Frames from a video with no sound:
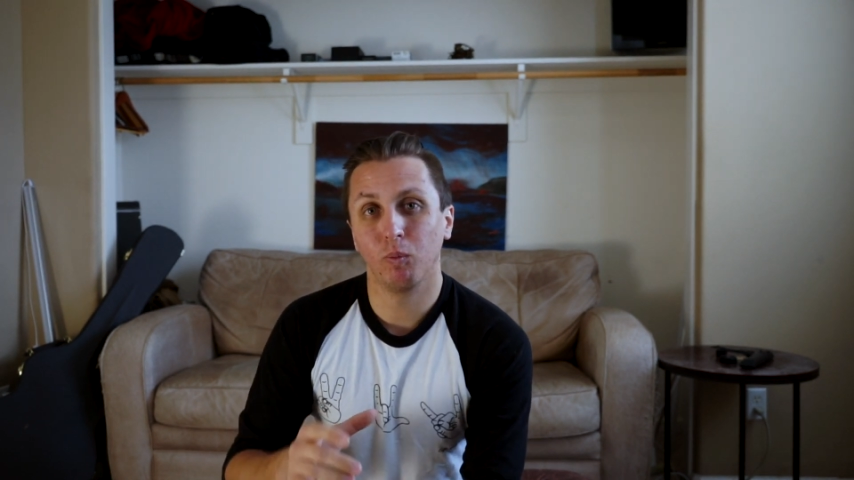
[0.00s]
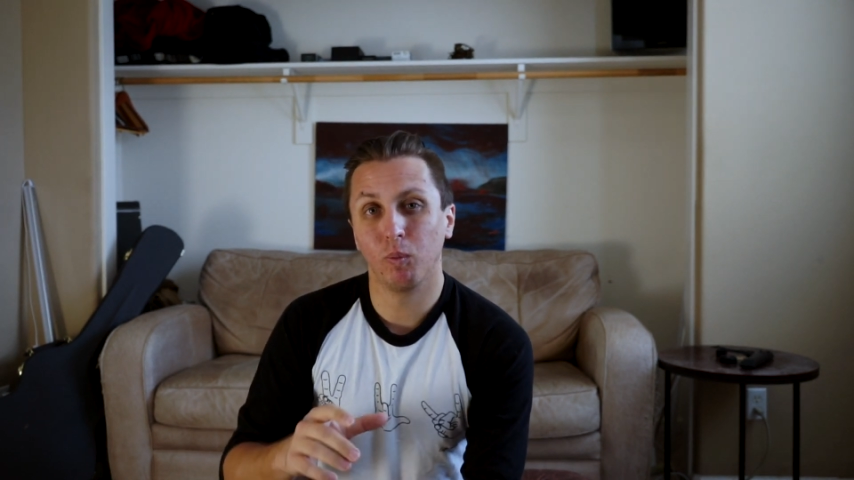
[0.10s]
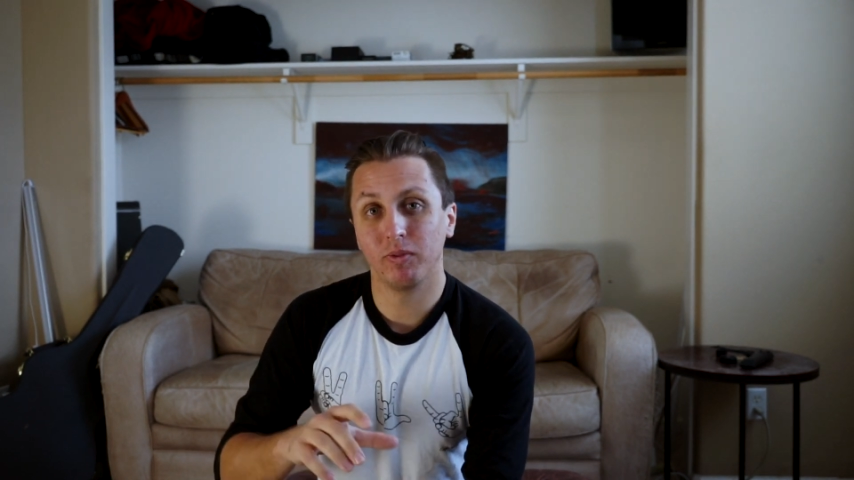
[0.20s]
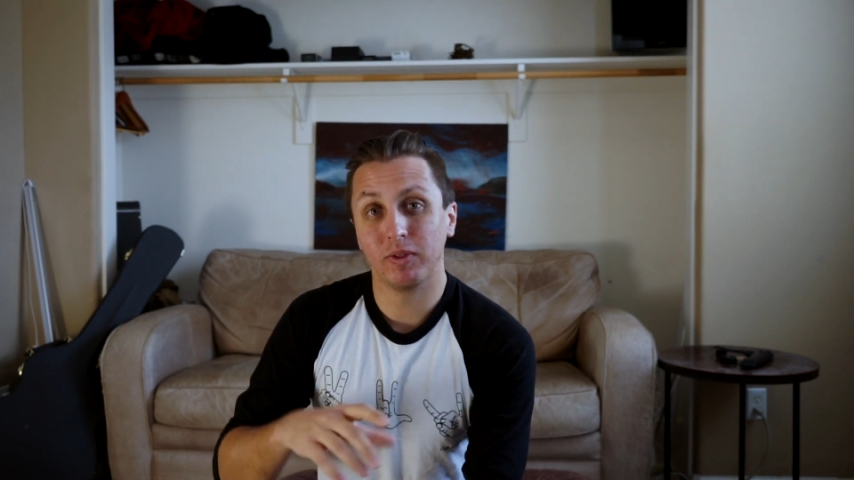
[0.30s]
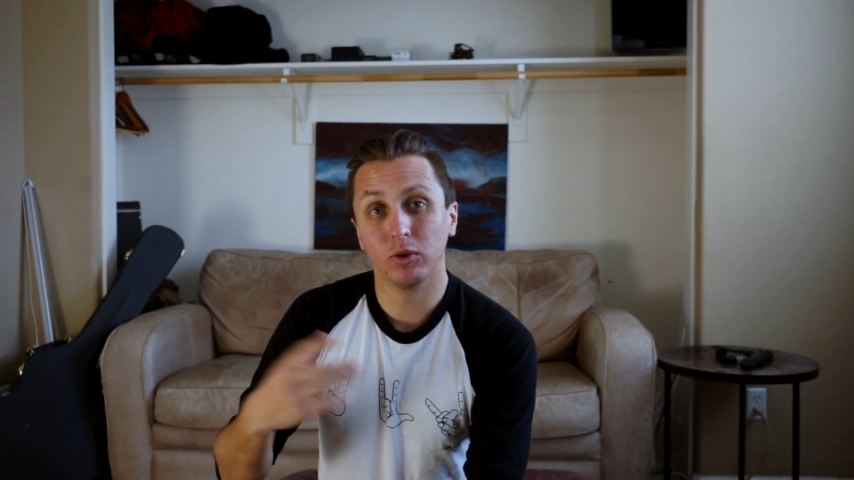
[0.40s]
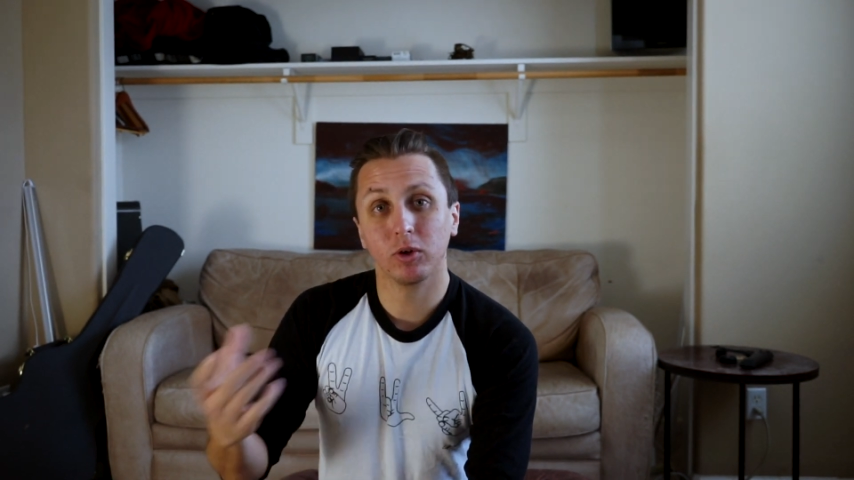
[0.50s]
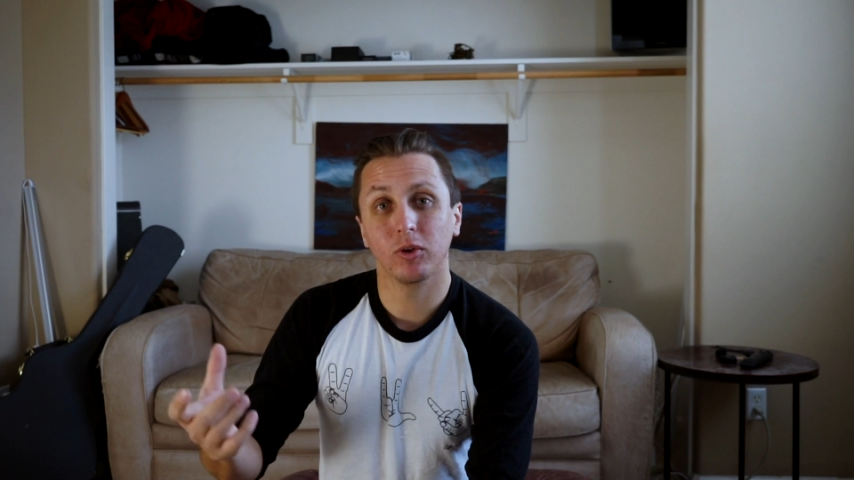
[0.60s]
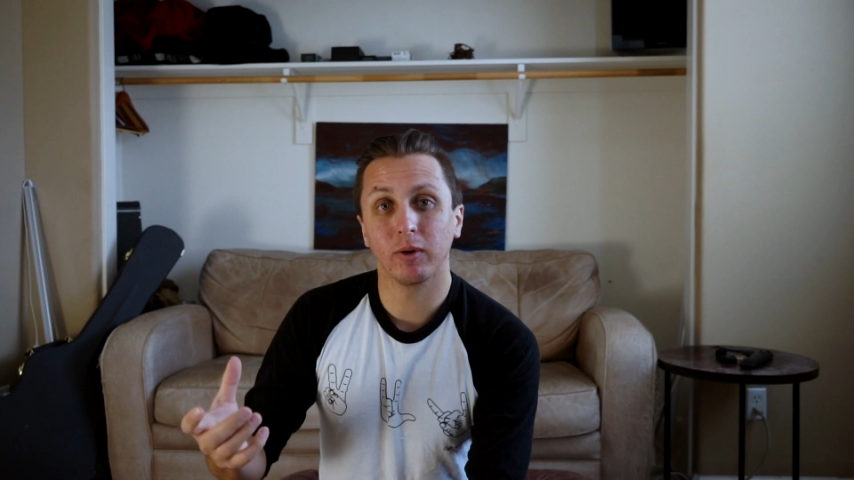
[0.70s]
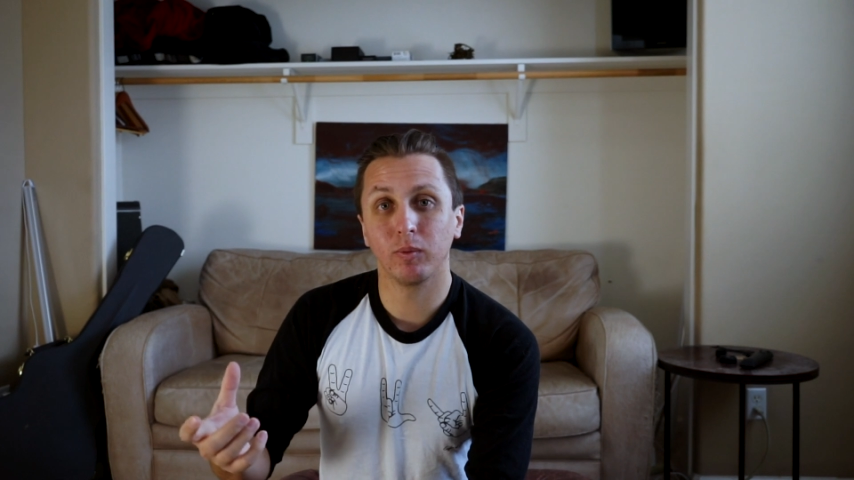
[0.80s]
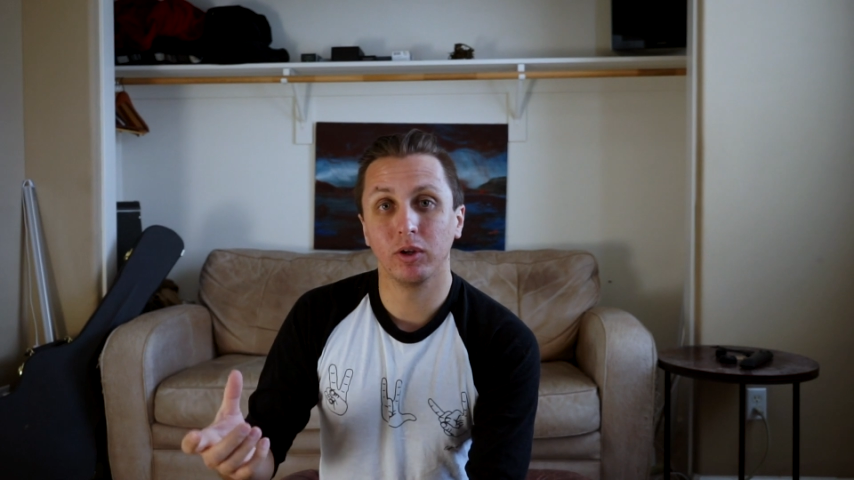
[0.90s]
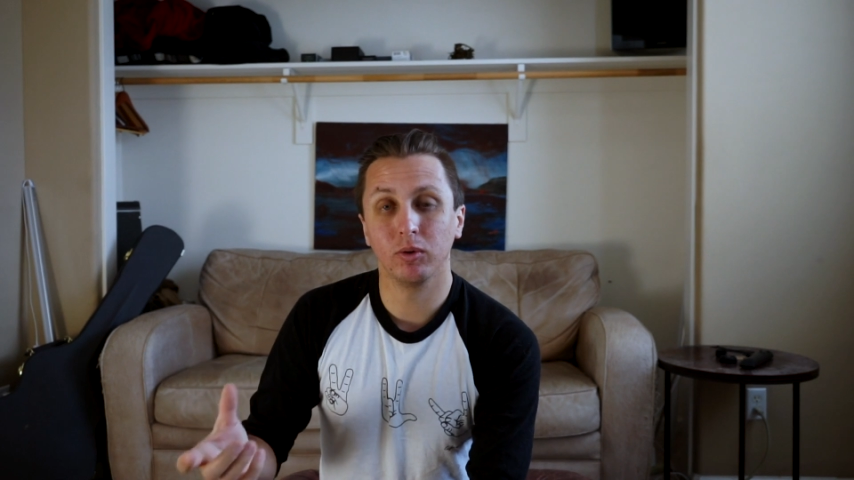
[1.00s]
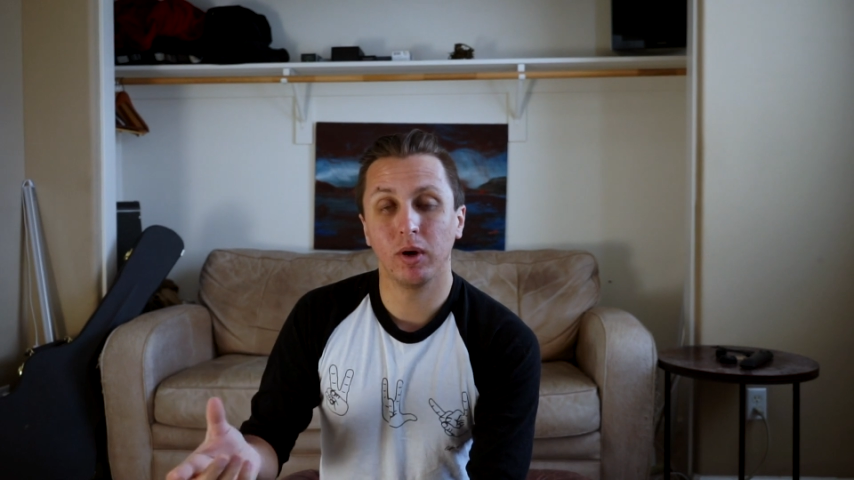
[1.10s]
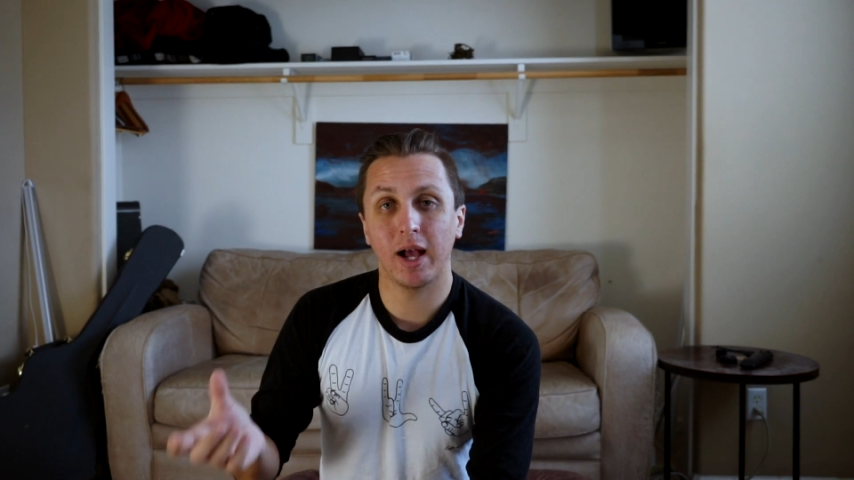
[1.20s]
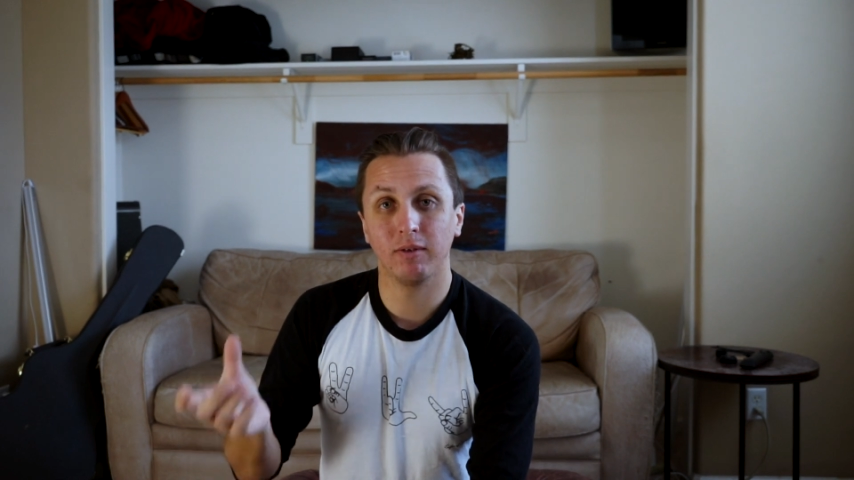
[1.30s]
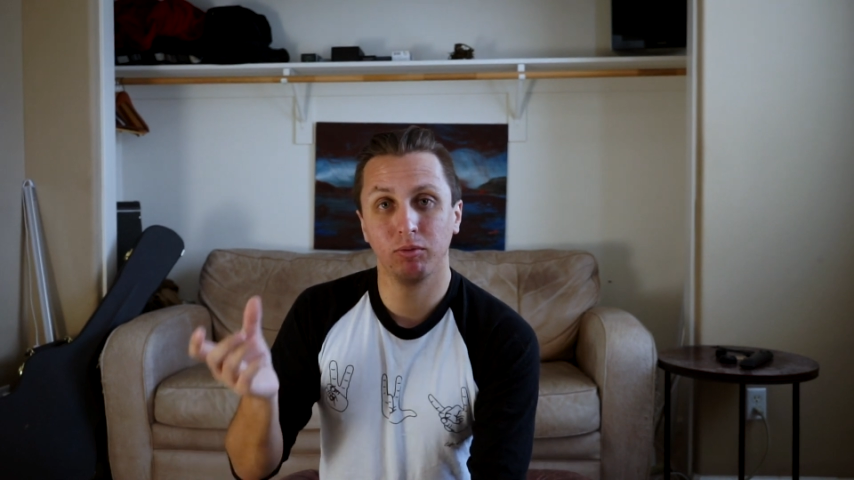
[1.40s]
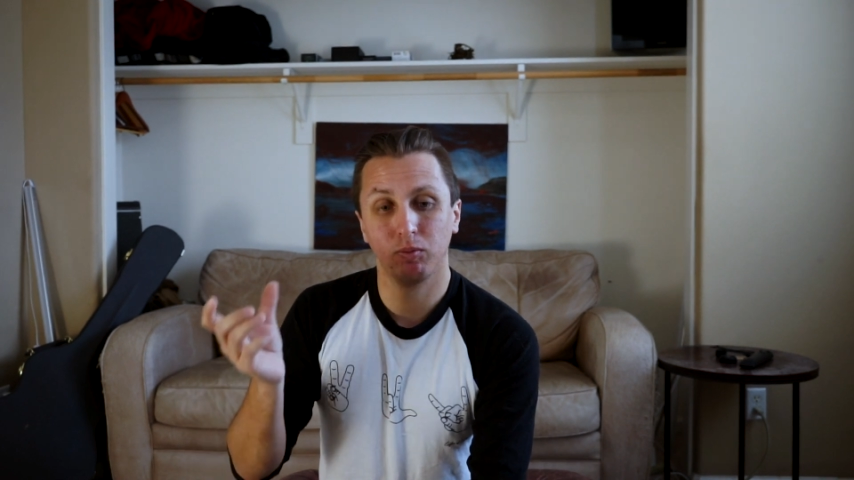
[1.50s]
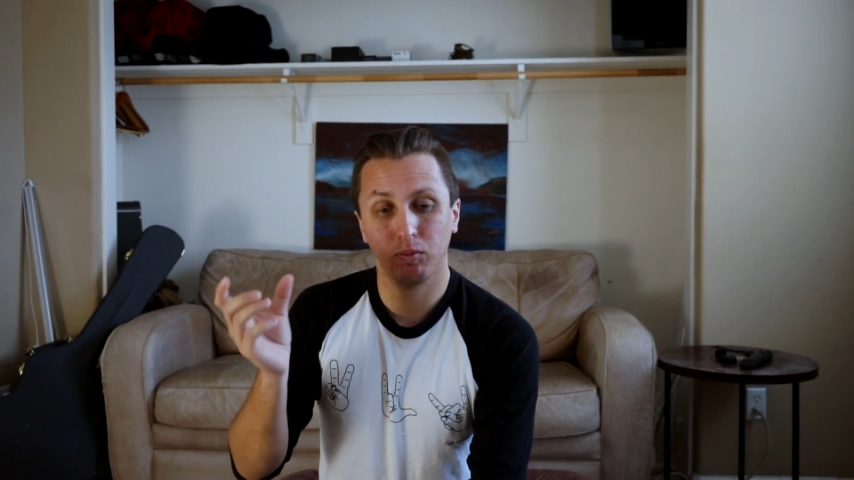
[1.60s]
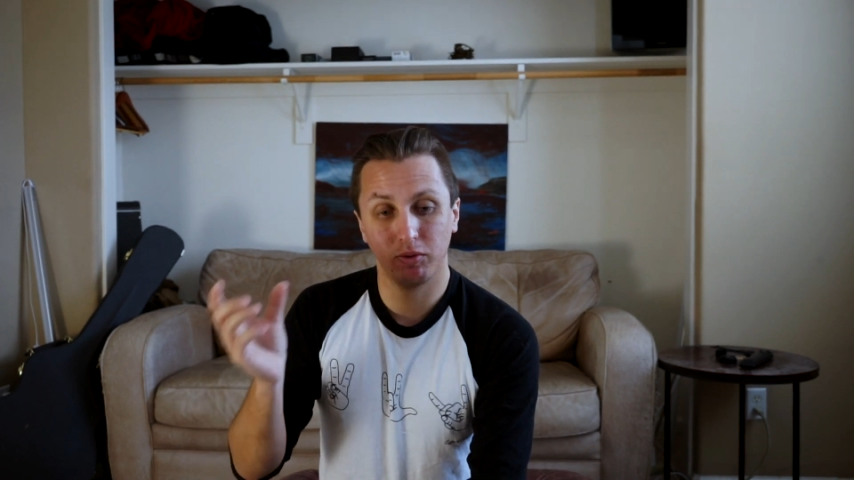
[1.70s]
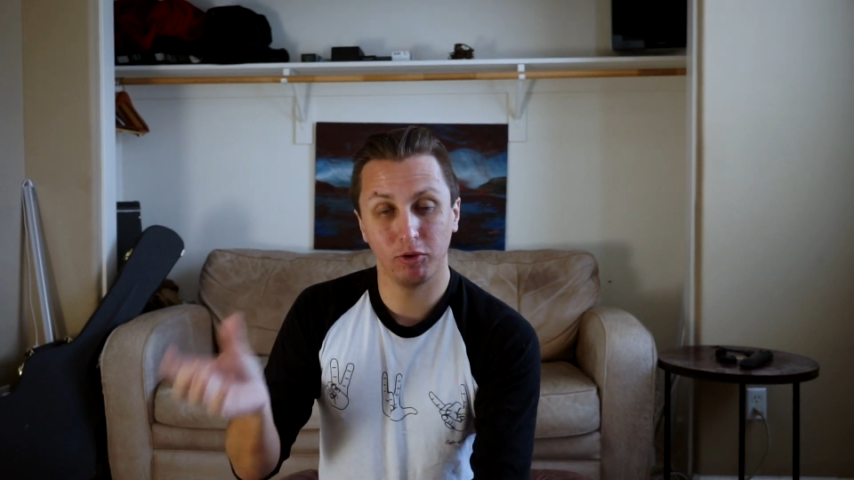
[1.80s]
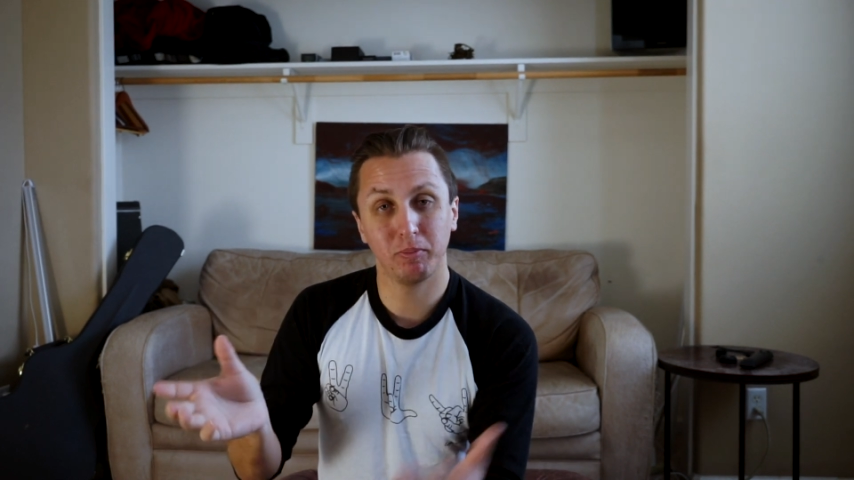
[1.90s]
what they look like when you have
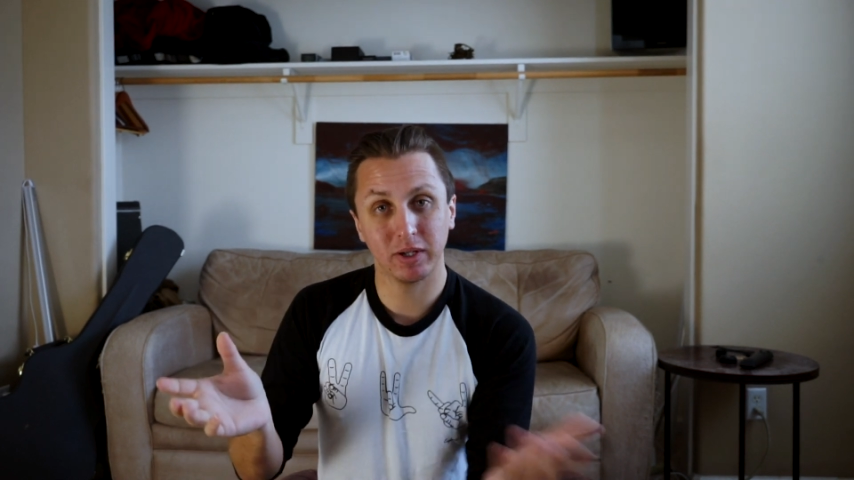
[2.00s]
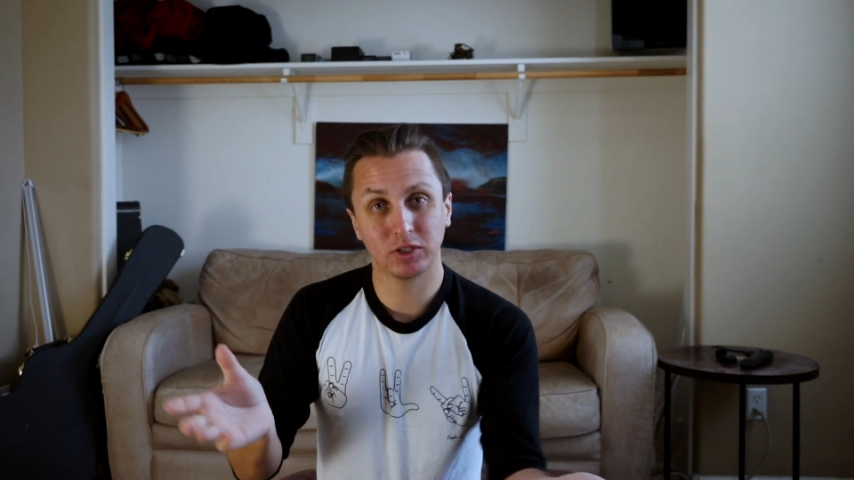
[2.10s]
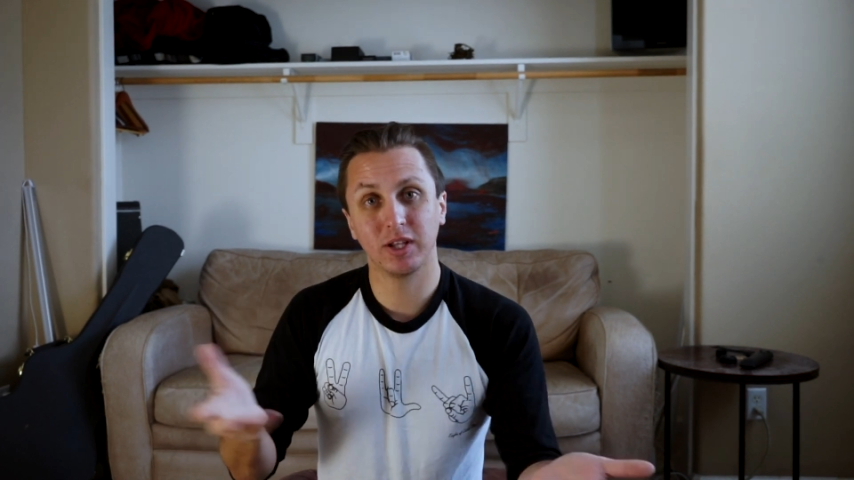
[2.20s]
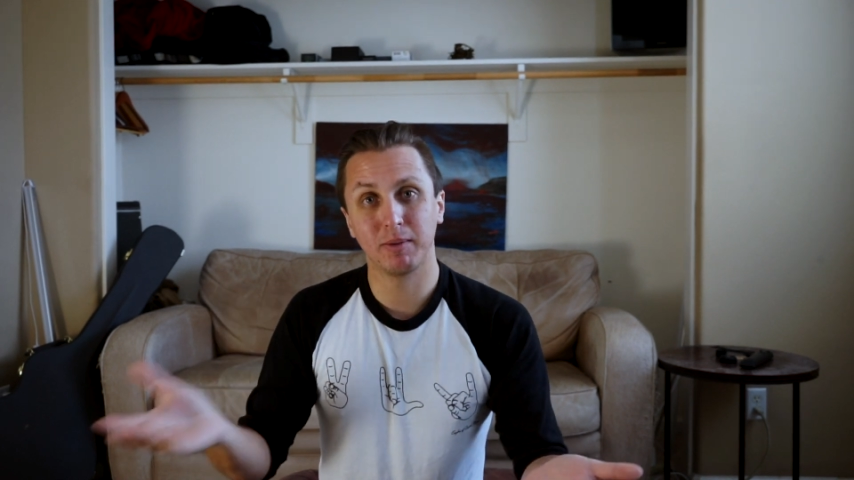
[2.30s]
this picture,